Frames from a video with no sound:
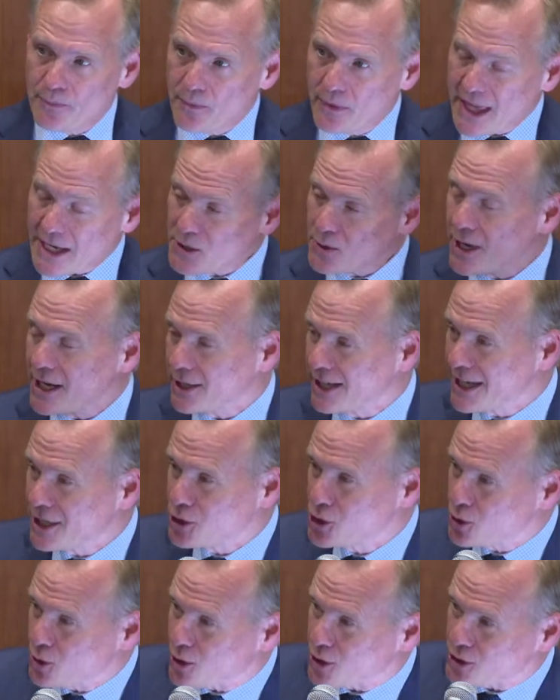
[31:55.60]
That's why King
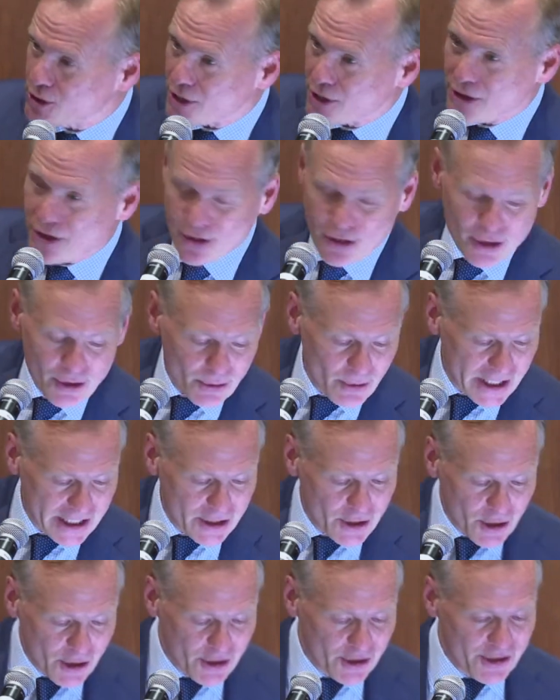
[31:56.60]
George III, when he
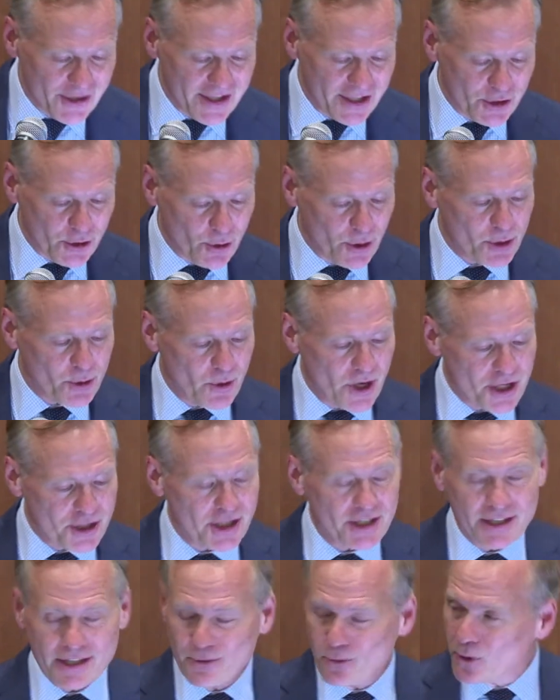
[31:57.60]
heard that George
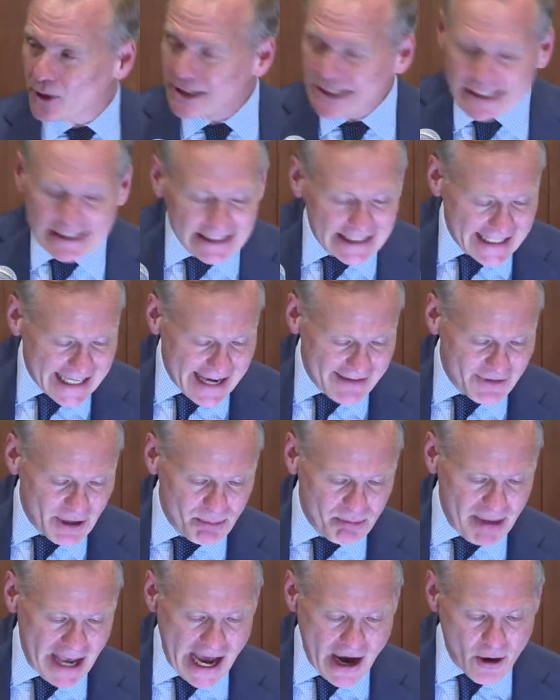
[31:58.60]
Washington willingly gave
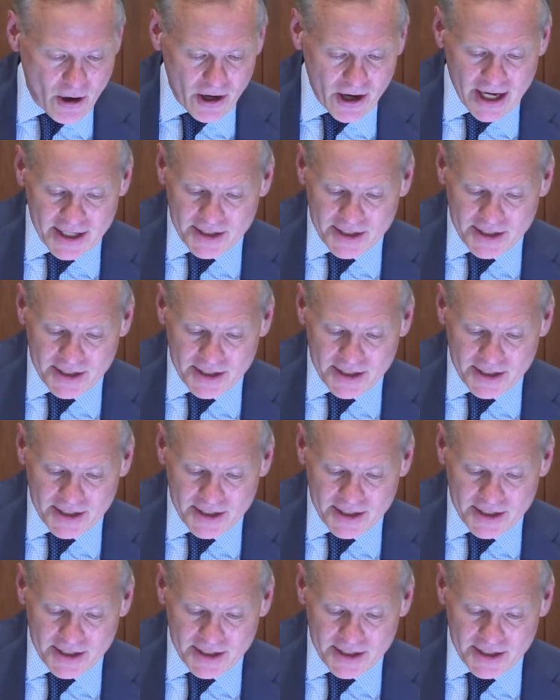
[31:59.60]
up power